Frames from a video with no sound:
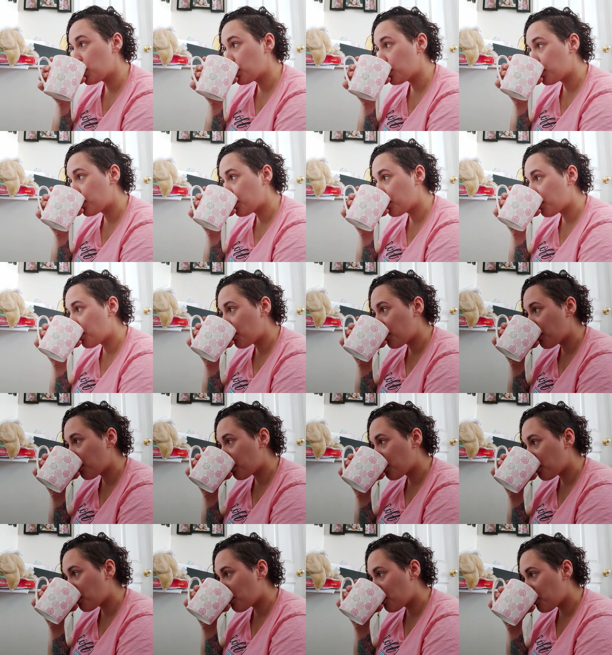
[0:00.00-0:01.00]

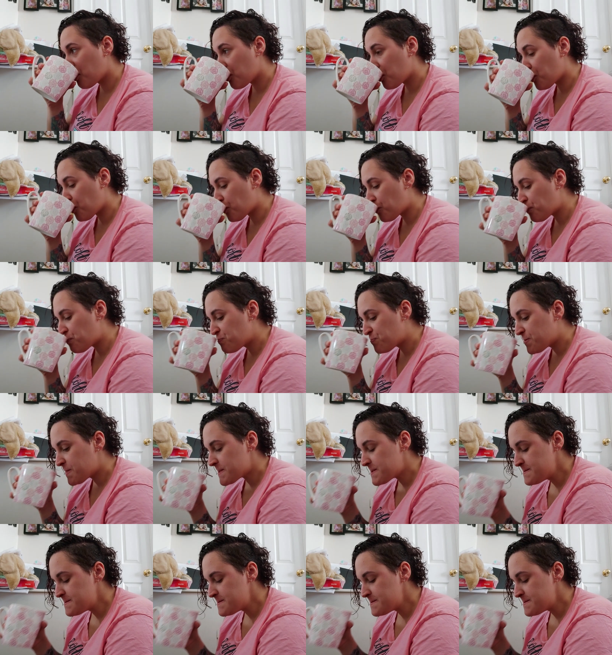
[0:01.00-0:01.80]
Nothing is said.